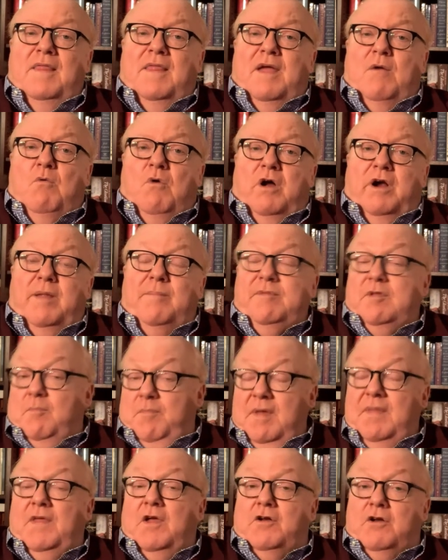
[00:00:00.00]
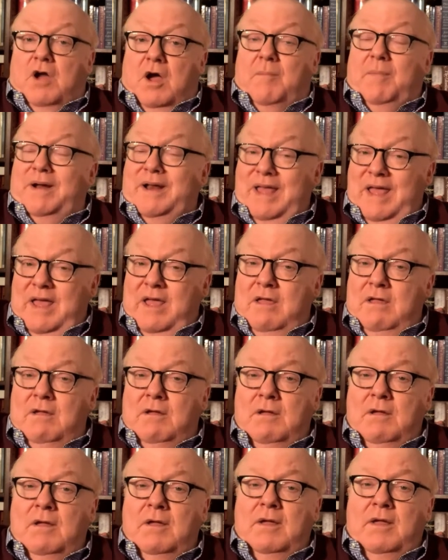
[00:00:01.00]
they want him to be their nominee
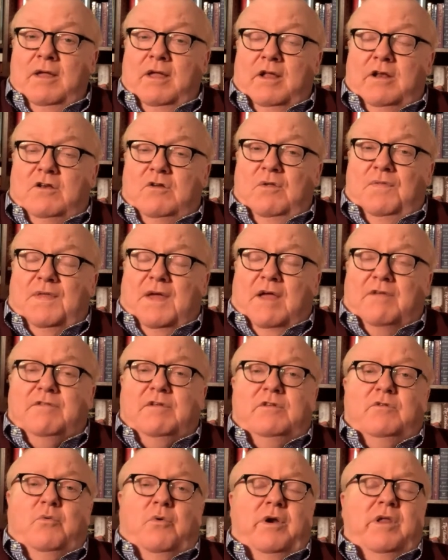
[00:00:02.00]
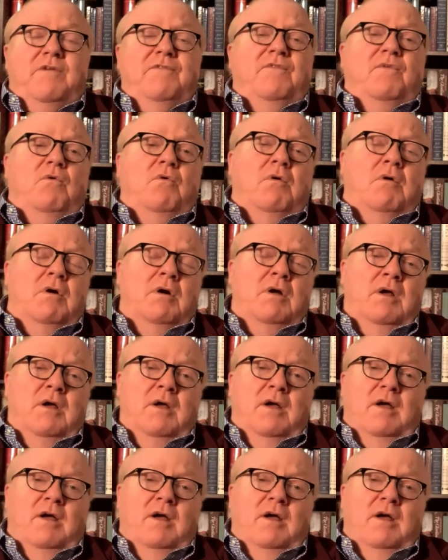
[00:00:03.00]
in 2024.